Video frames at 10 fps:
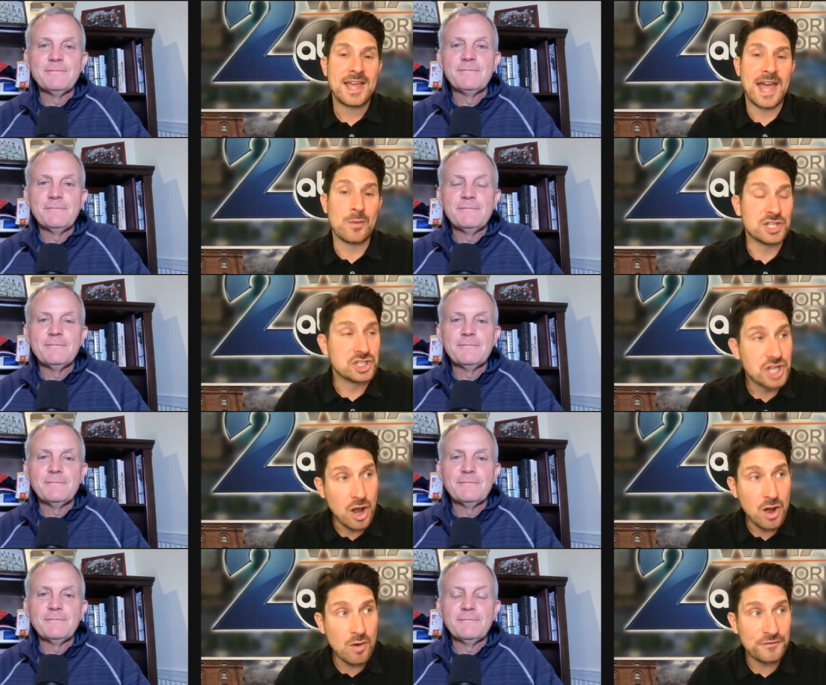Speaker 1: And when
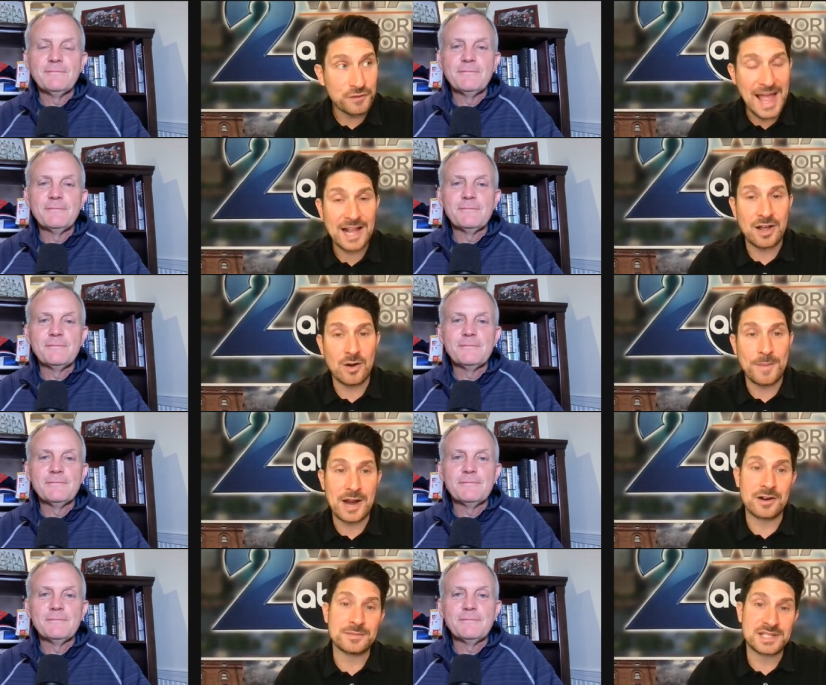Joe Flacco
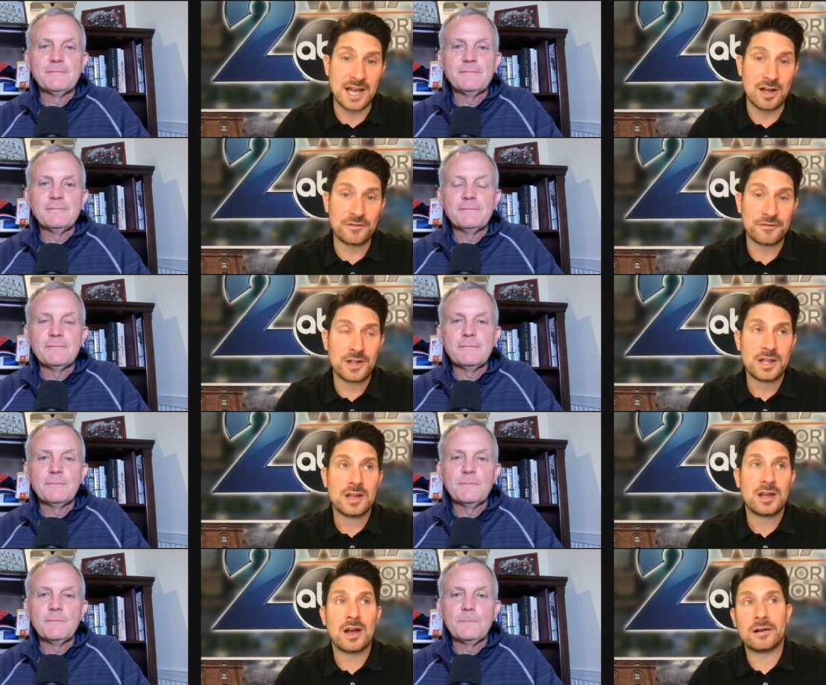bet on himself,
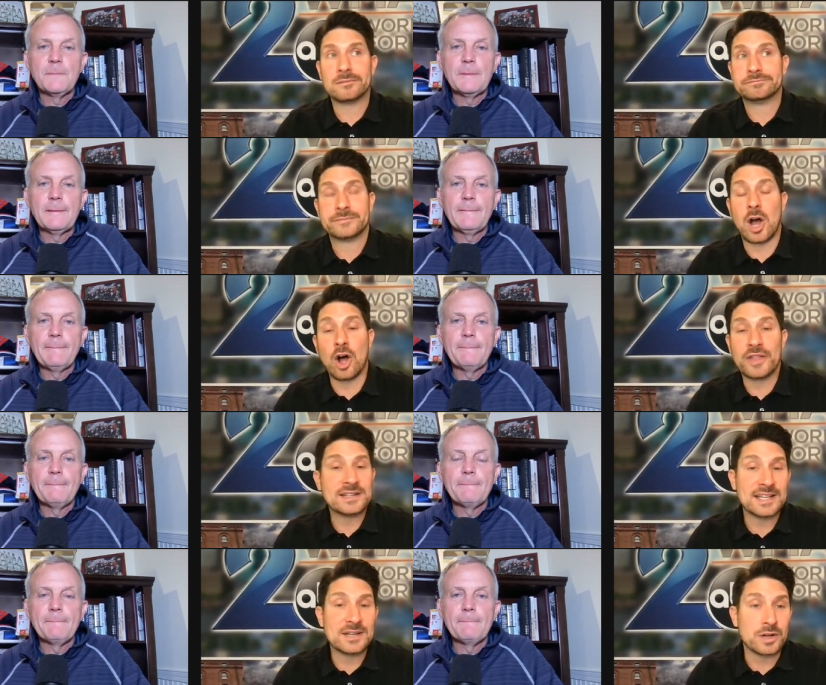all they
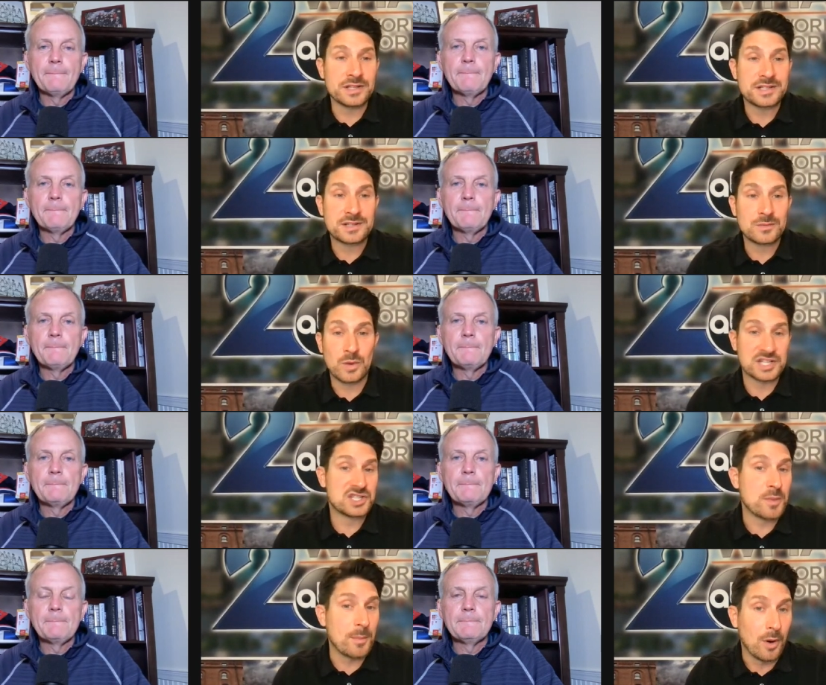did was win a
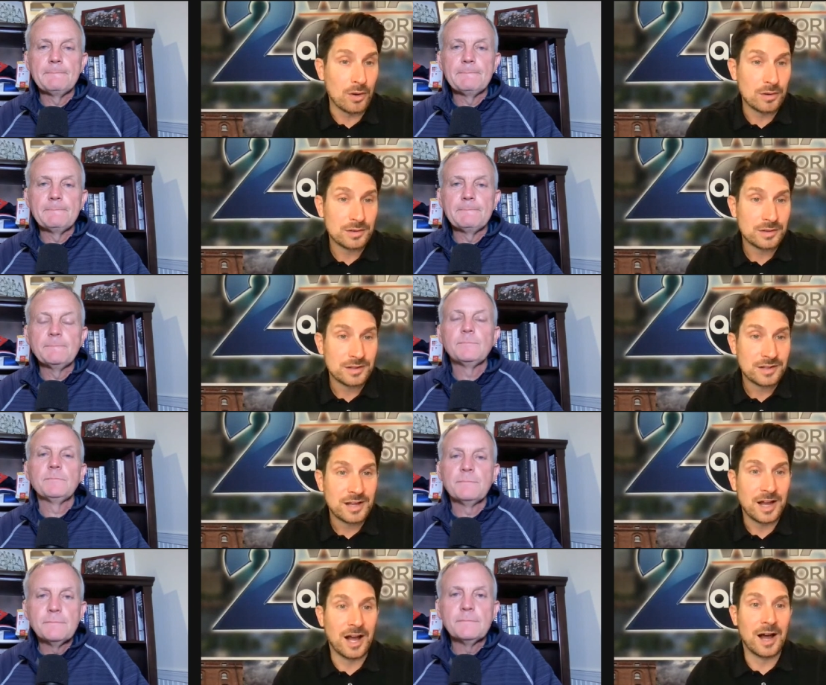Super Bowl.
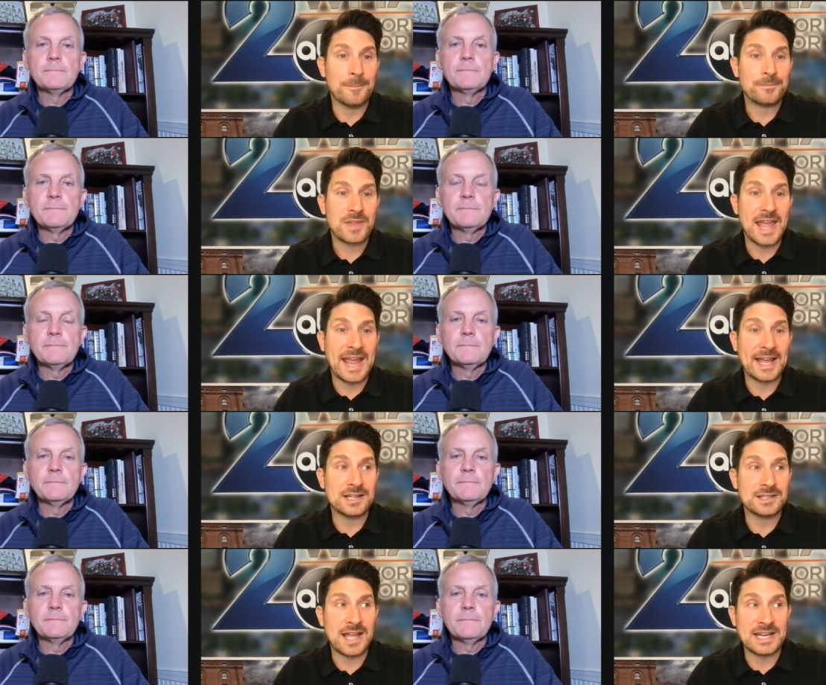Um,
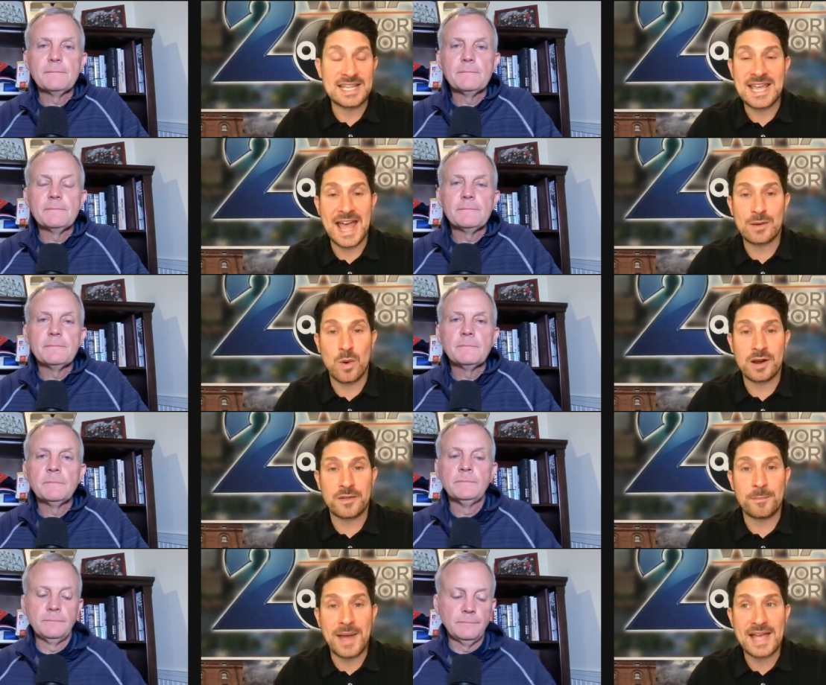and and he had one
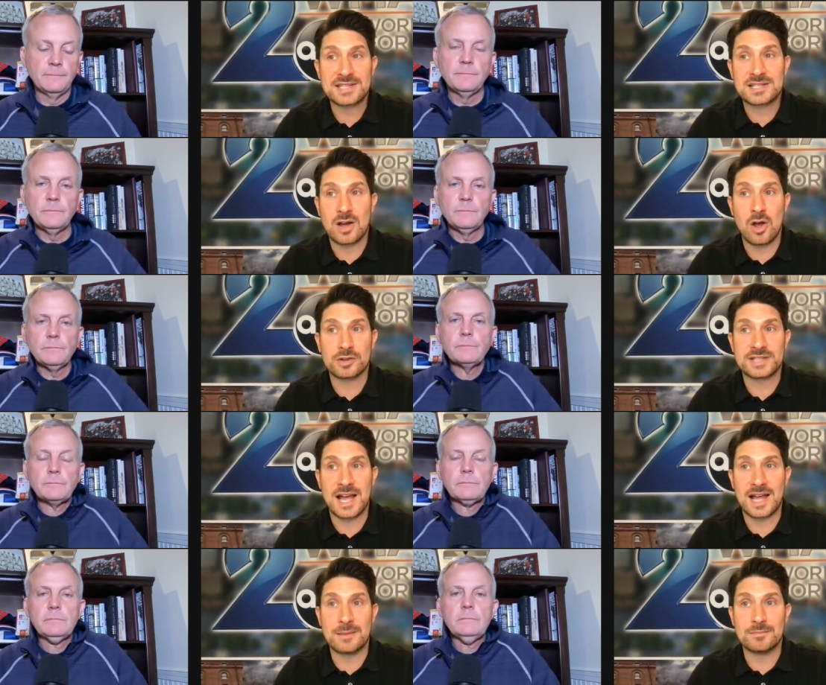of the best
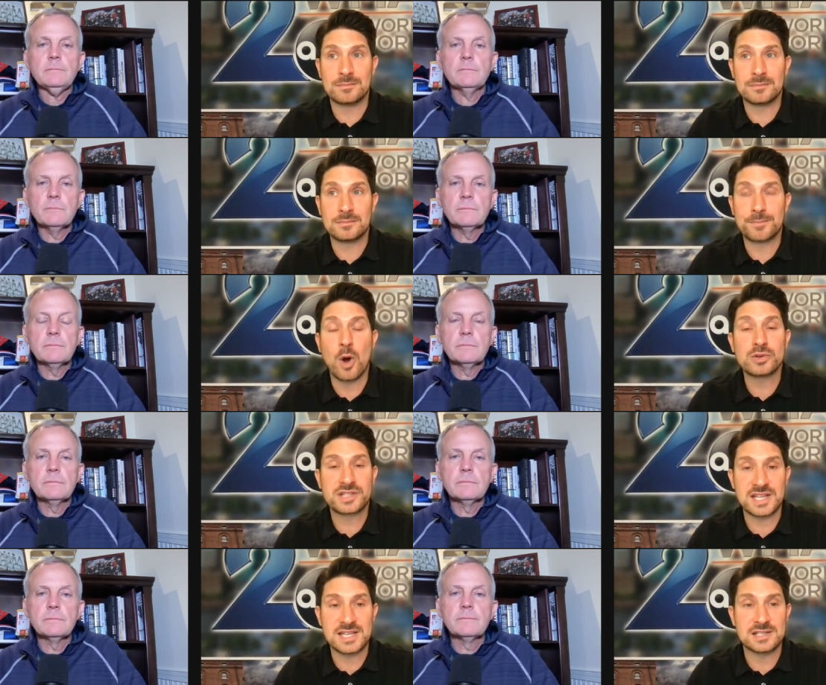all-time
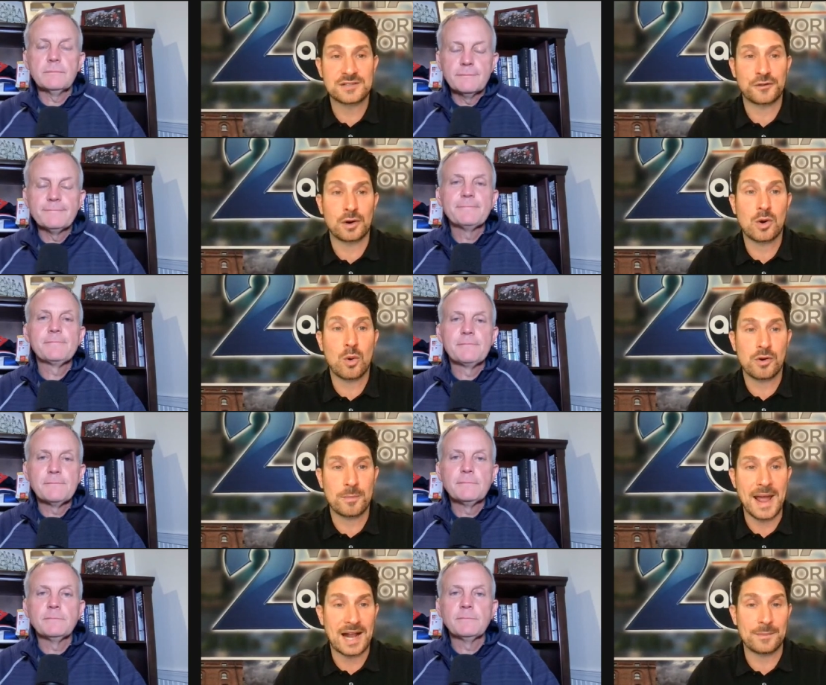postseasons for a
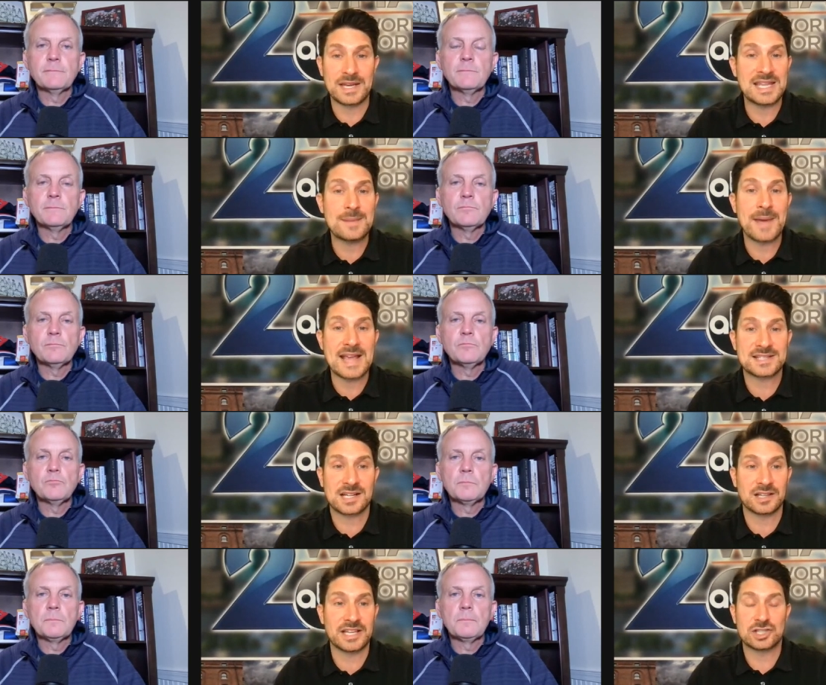quarterback. I mean, he
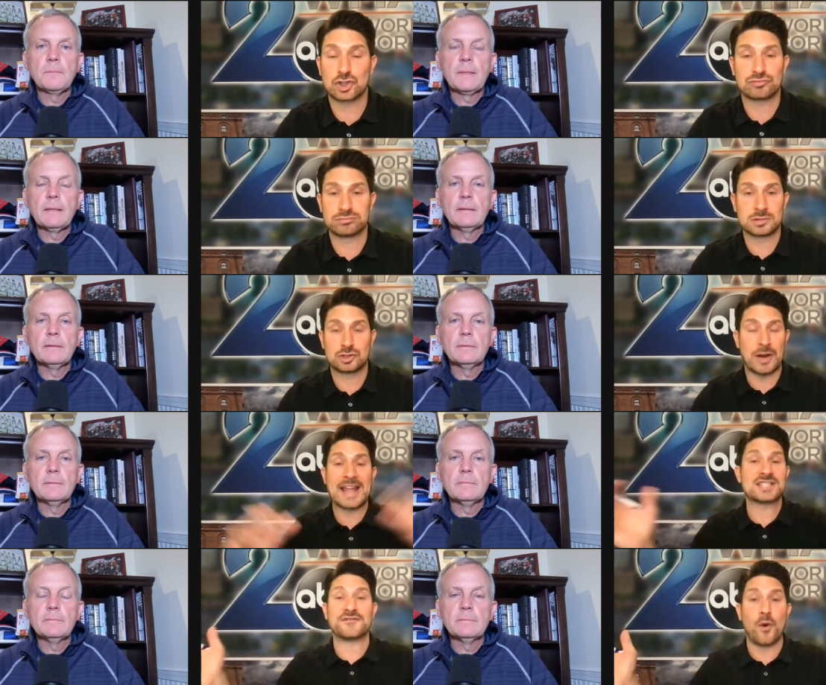basically tr-
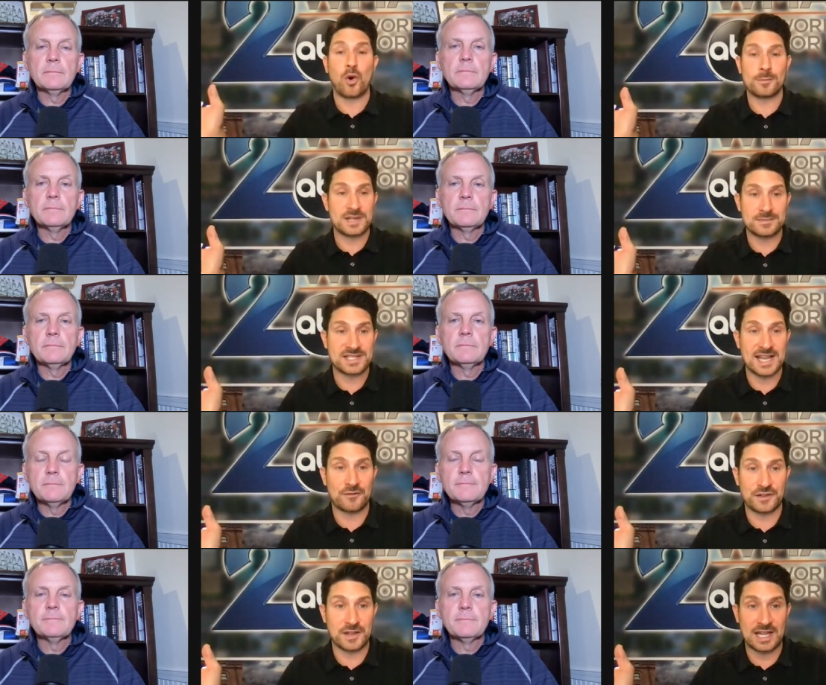transformed
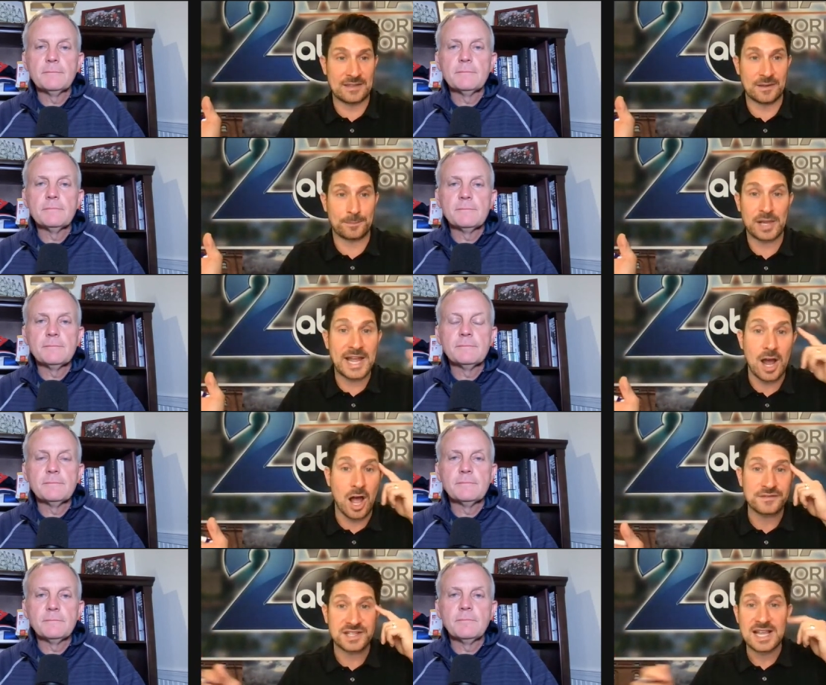himself in the, in the
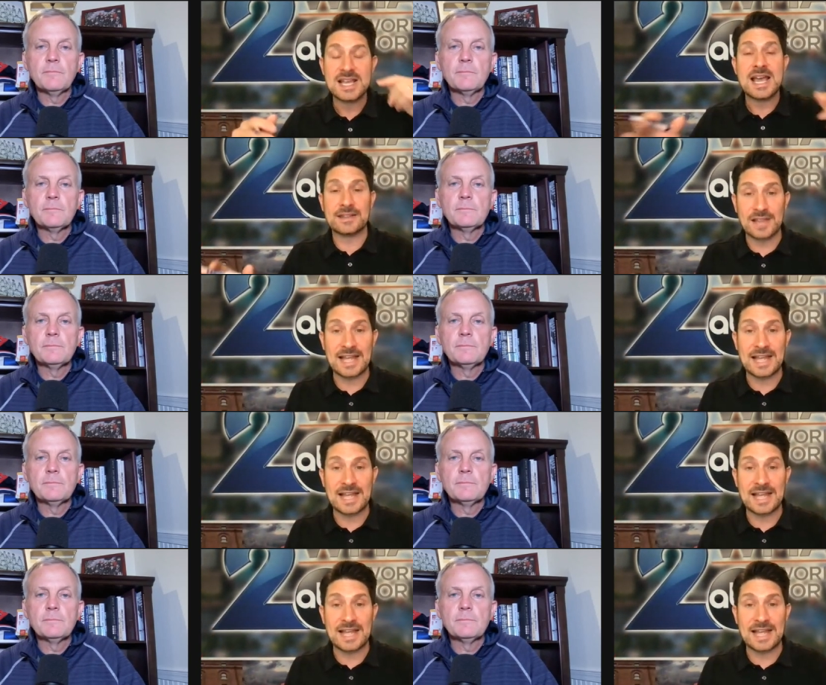playoffs and